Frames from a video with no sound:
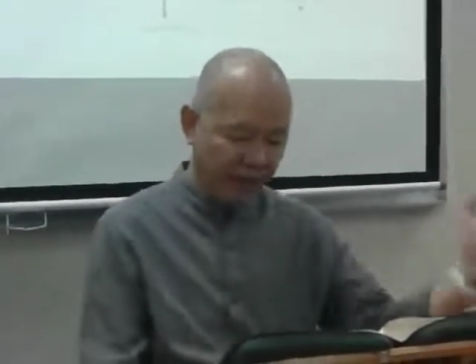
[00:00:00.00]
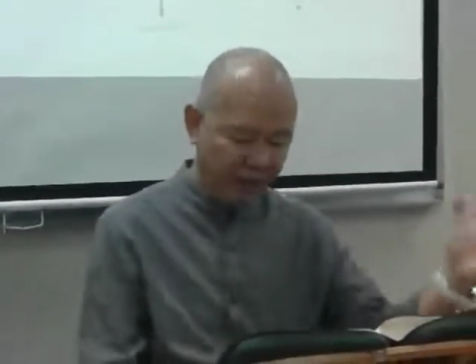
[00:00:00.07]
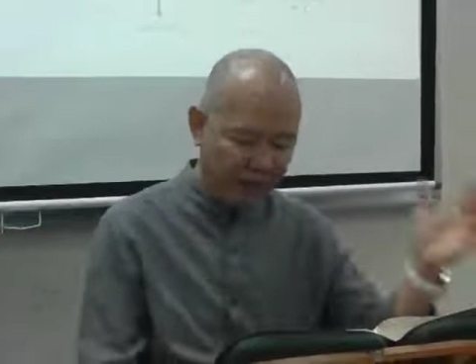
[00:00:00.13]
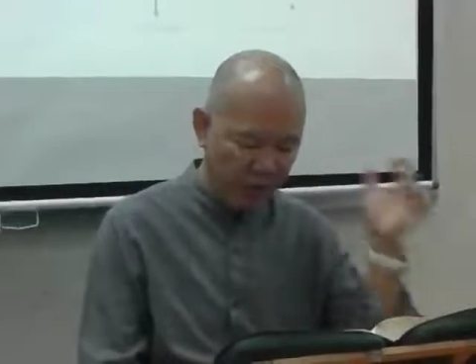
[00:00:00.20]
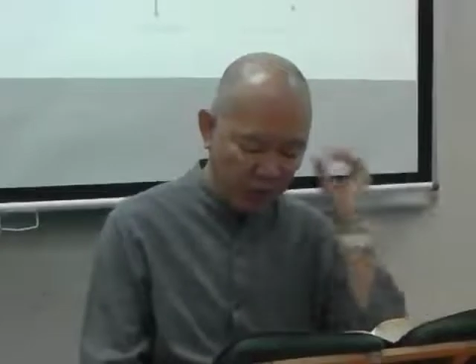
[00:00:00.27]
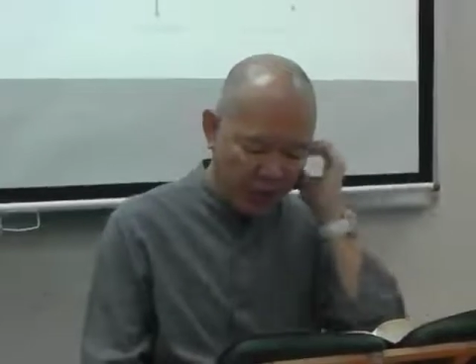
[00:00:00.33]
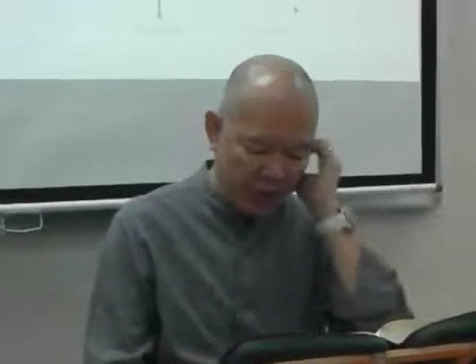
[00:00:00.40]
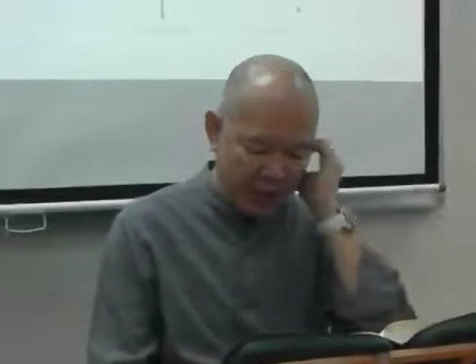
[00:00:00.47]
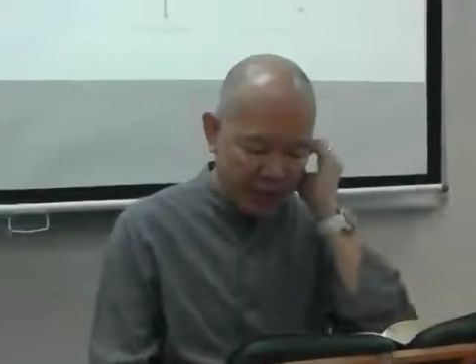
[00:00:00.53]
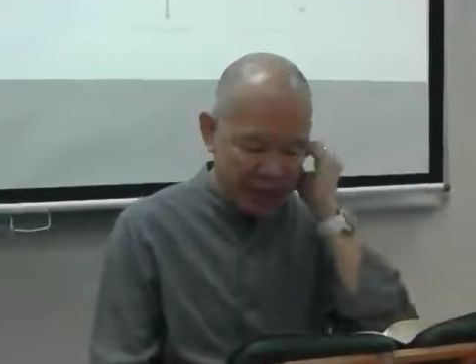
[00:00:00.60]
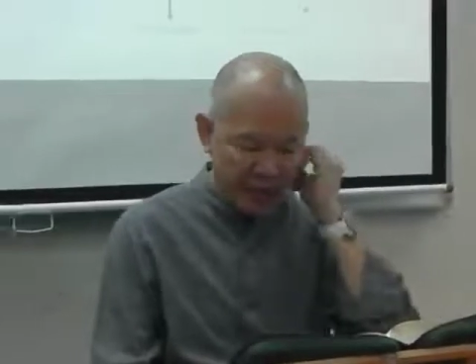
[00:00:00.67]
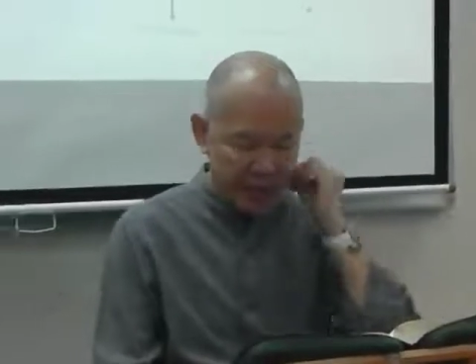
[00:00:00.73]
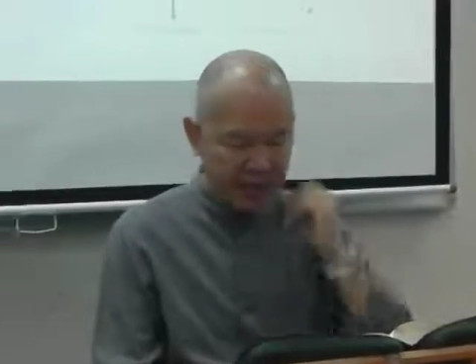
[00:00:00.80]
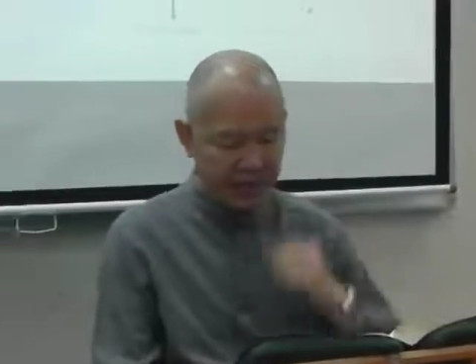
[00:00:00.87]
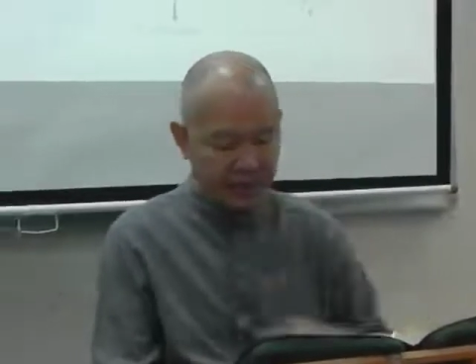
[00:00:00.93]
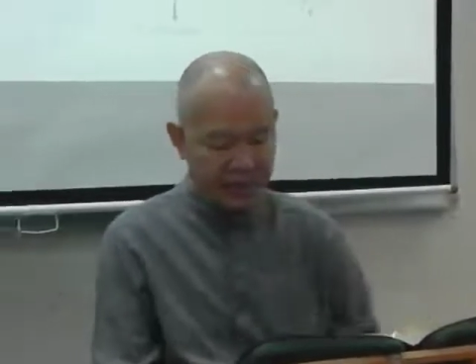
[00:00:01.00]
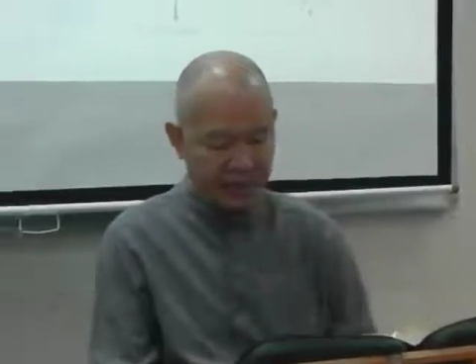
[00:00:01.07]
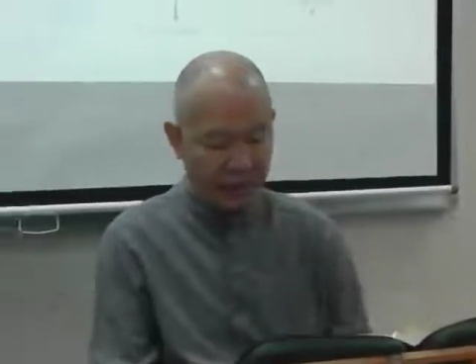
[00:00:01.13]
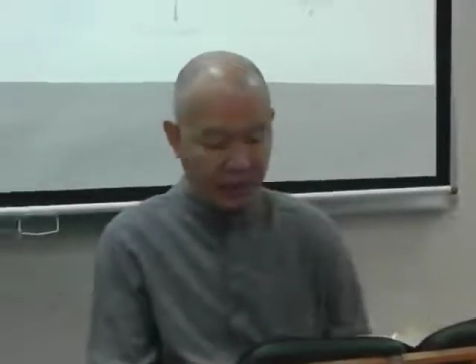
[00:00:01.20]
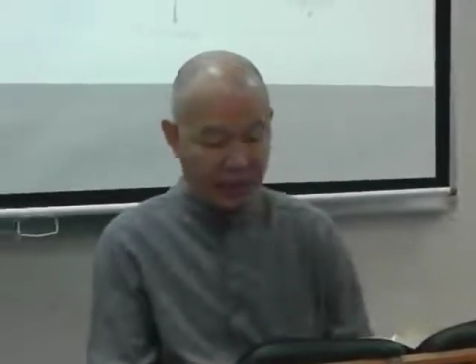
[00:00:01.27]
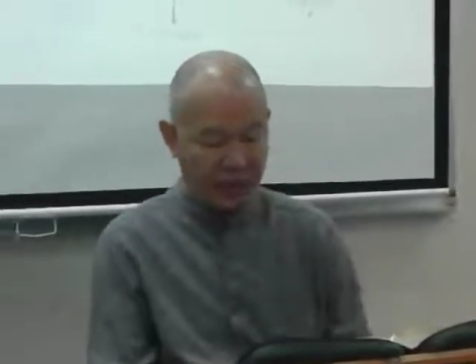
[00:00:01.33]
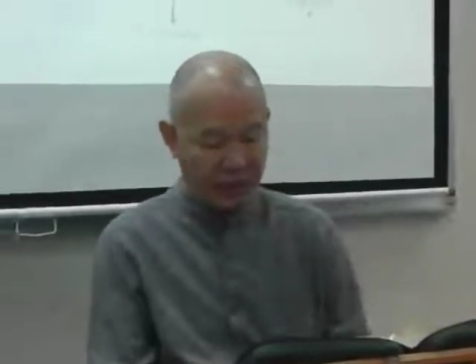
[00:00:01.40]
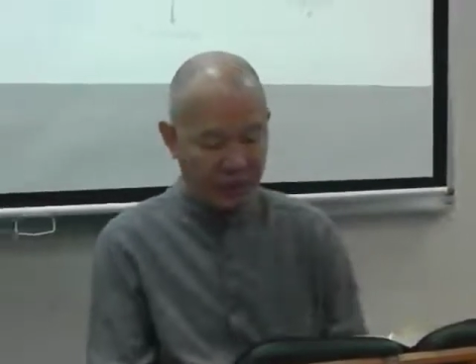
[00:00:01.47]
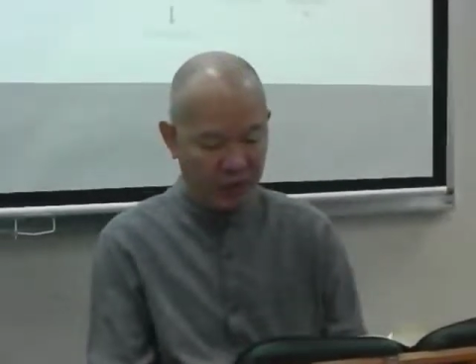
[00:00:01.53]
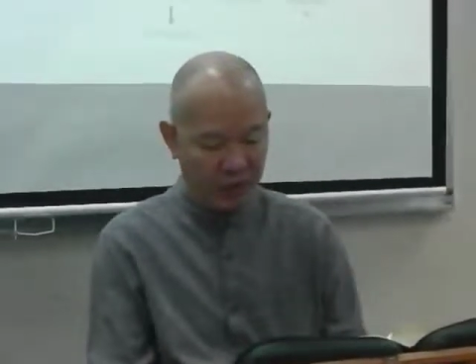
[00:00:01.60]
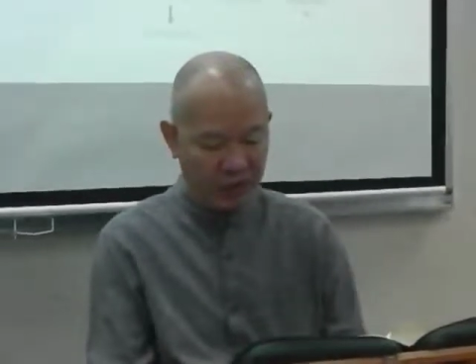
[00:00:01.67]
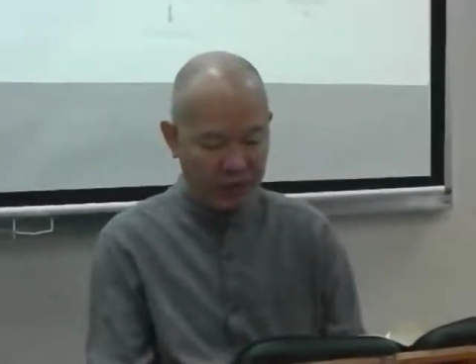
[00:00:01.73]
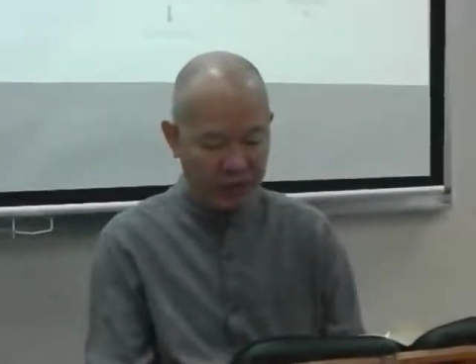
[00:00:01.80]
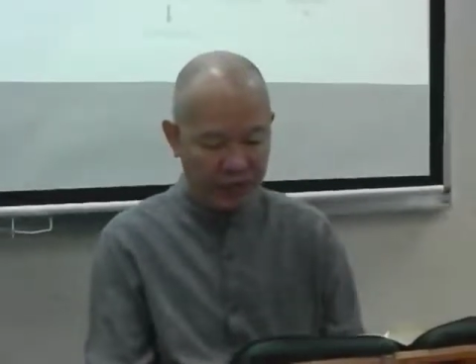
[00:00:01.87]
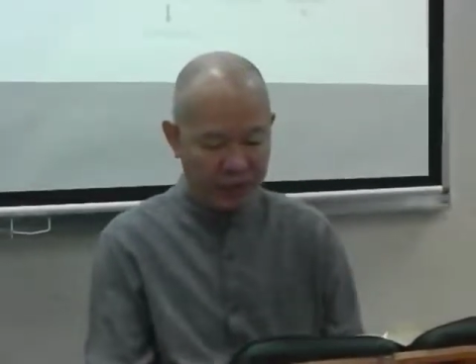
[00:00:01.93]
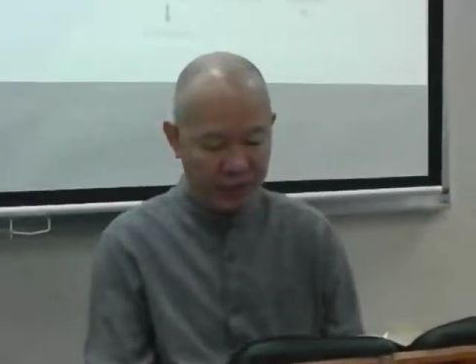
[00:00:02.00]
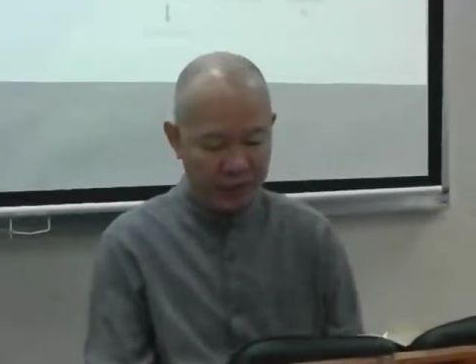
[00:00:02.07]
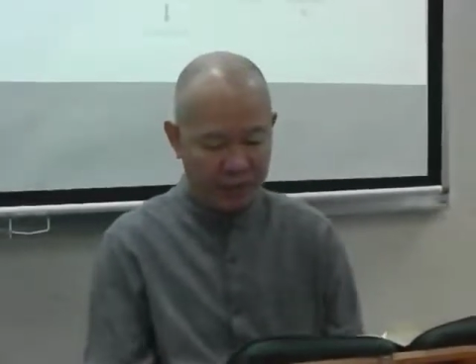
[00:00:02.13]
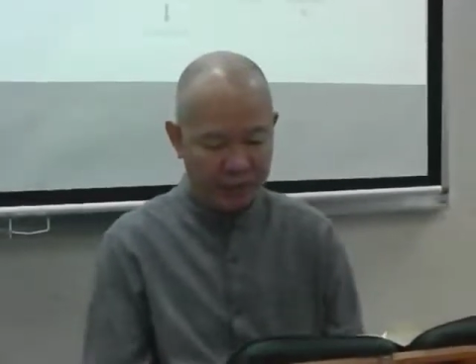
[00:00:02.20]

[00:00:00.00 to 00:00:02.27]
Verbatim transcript: a few years, quite a few years.